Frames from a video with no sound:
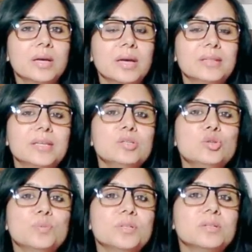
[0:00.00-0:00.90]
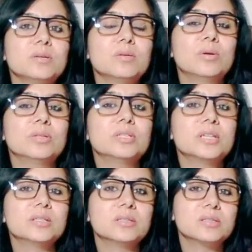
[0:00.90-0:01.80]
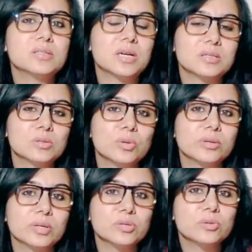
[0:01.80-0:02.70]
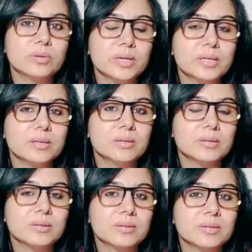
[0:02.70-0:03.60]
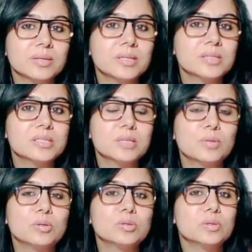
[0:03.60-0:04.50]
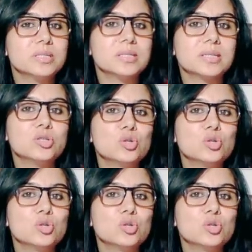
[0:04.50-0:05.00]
And then Jupiter on the 10th starts going retrograde till about the 22nd.